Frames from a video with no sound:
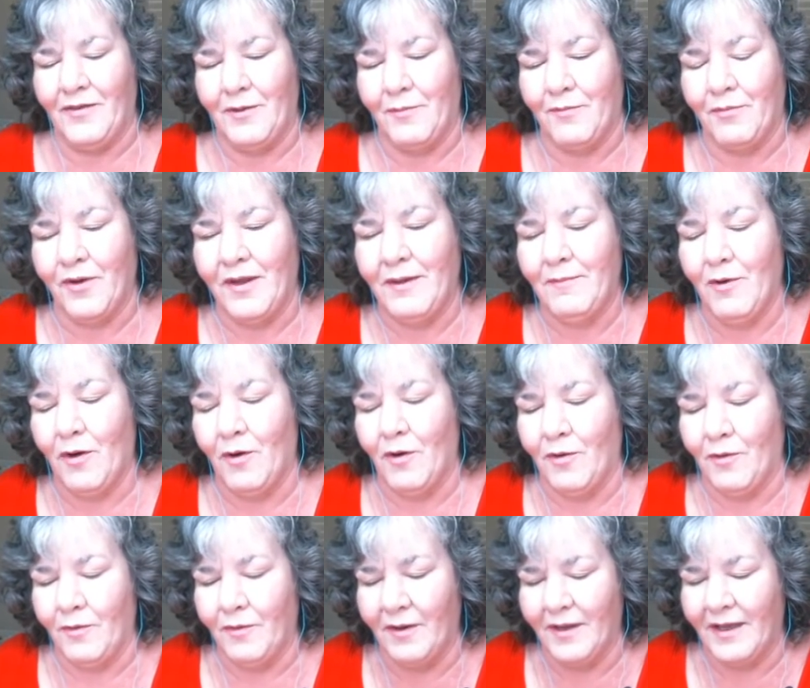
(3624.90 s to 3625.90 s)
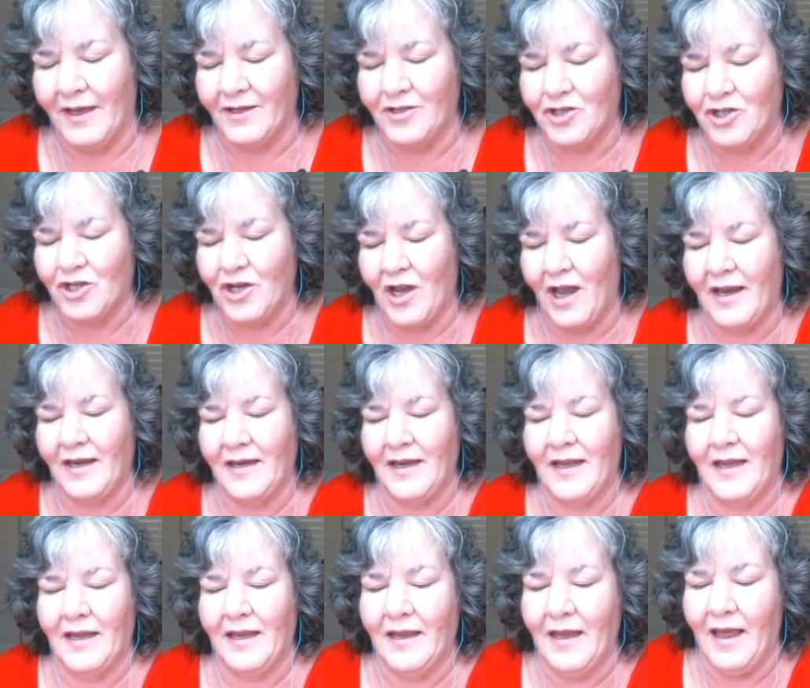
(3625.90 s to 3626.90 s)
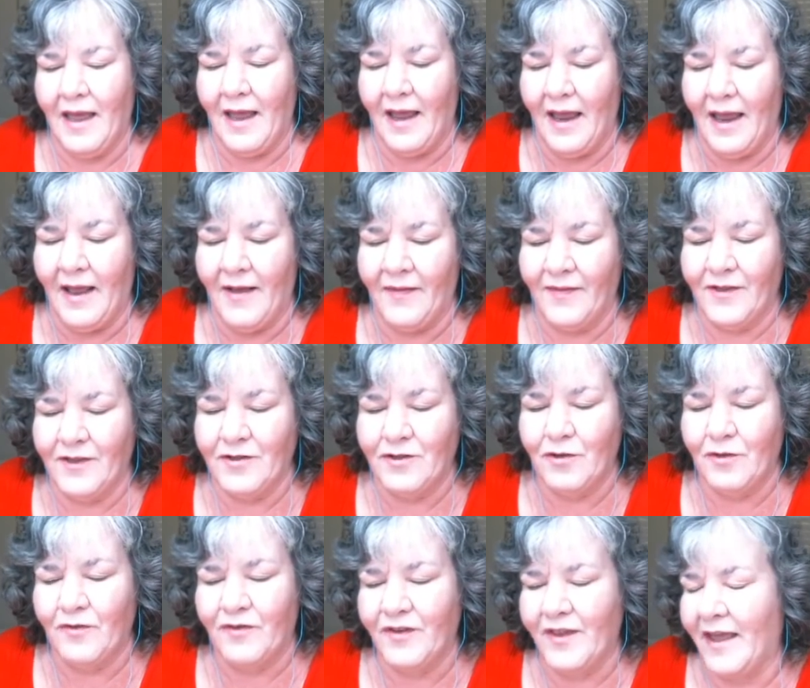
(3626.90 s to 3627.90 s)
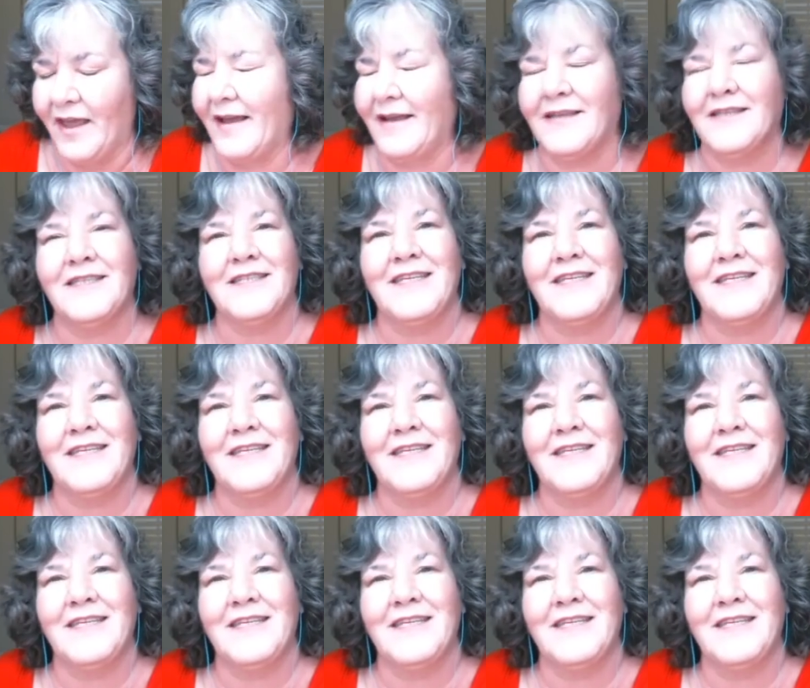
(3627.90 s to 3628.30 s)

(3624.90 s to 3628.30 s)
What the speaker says: primo gets shiny and the souffle